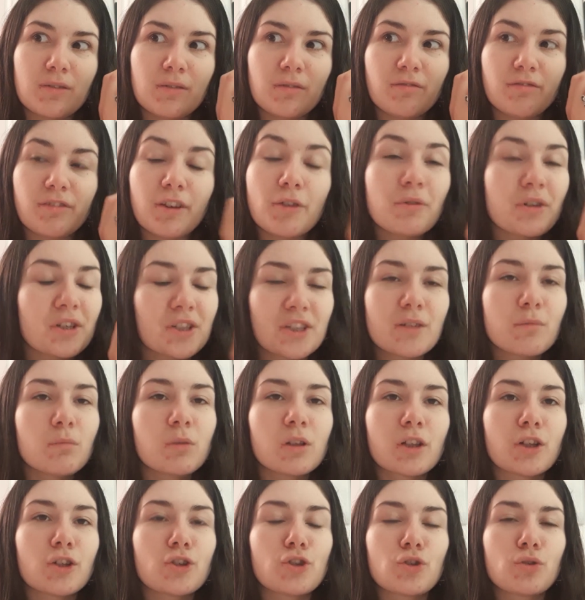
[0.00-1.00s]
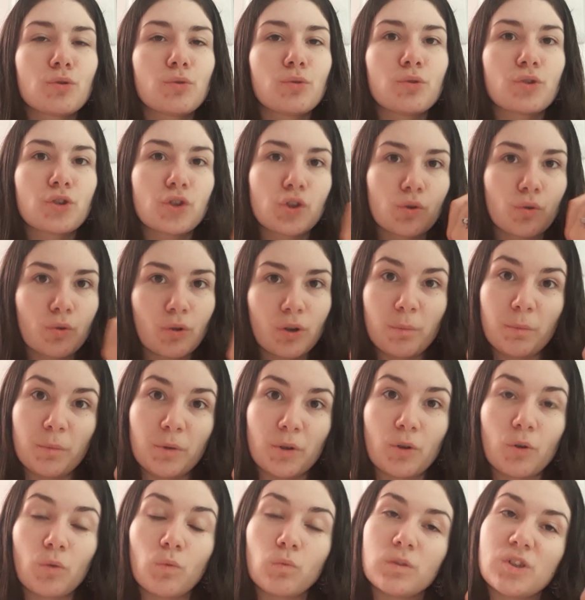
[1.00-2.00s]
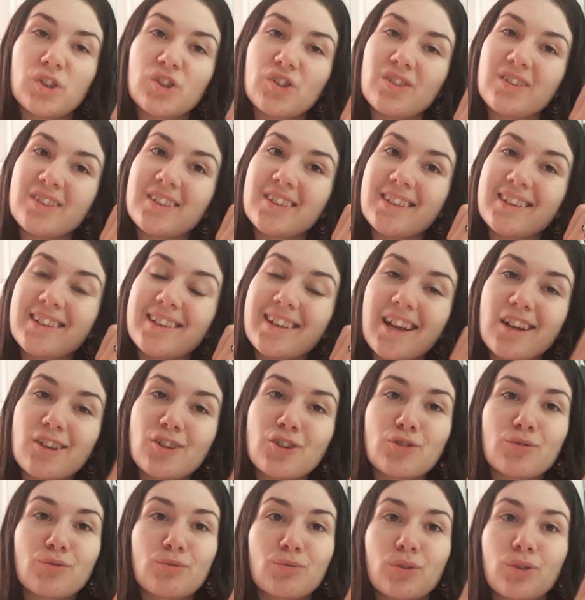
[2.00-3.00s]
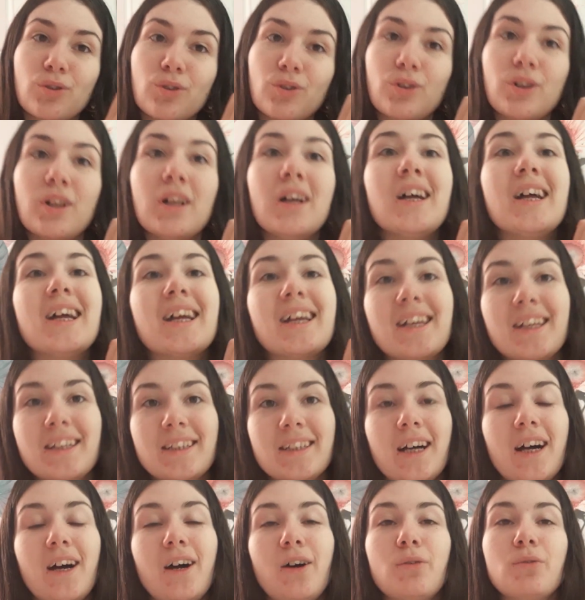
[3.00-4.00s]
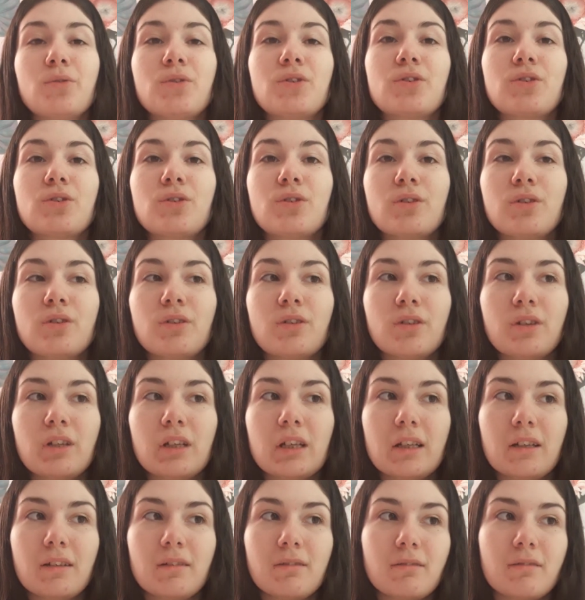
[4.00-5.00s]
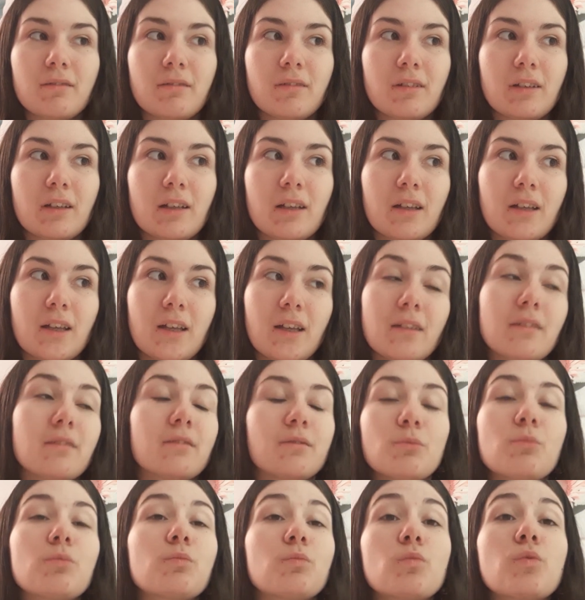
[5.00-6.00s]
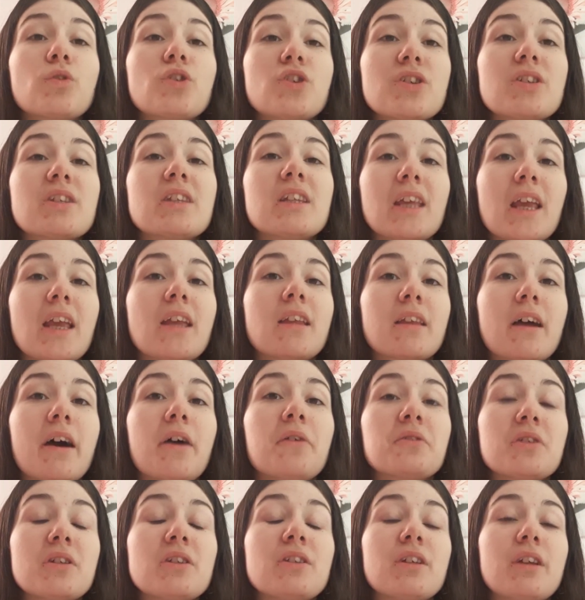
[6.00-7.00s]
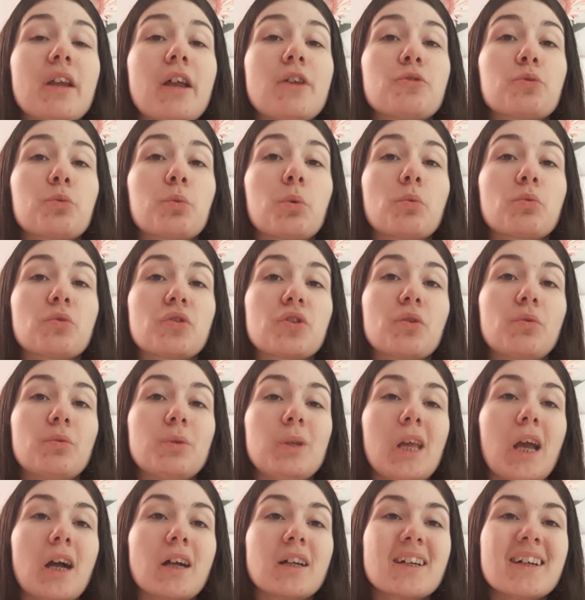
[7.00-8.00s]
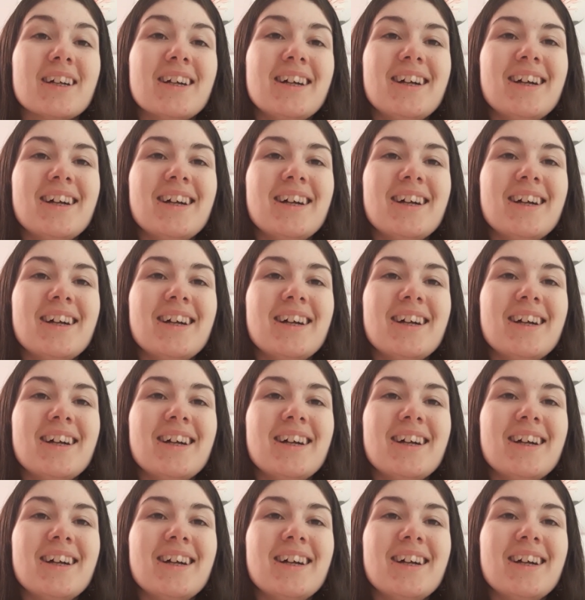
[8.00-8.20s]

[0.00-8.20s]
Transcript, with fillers: very similar to Scorpio, which is the natural eighth house, it, which is the eighth house in the natural zodiac.